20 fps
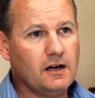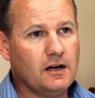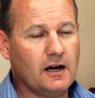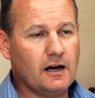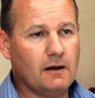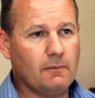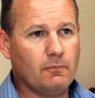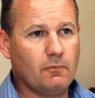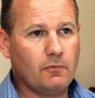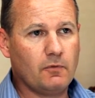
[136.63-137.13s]

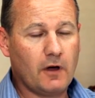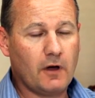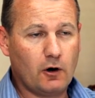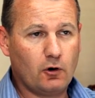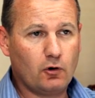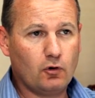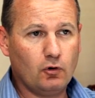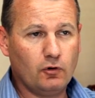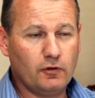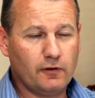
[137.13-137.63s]
They
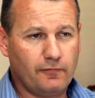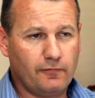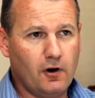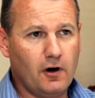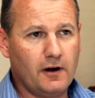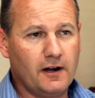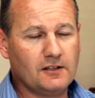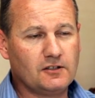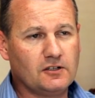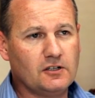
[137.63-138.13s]
are all in the
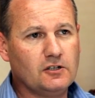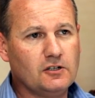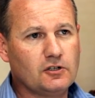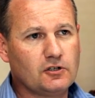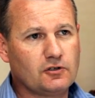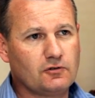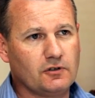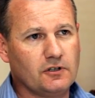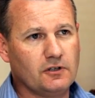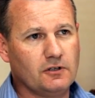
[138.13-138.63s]
finance
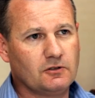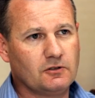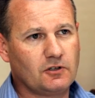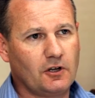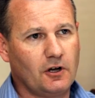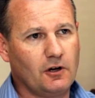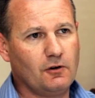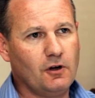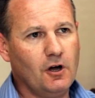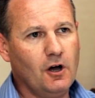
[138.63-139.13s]
industry,
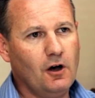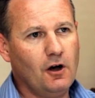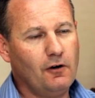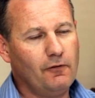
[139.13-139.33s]
so